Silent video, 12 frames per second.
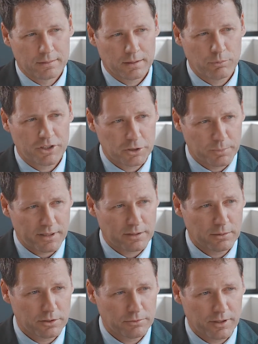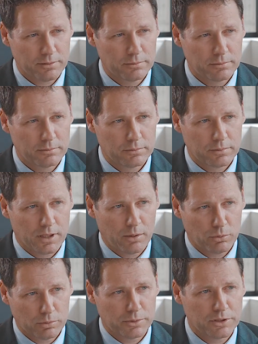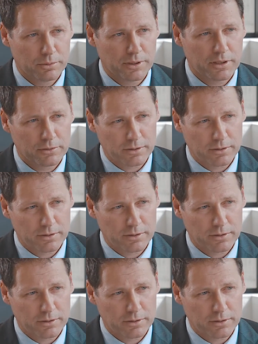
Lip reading: And what do you expect the US Fed will be doing in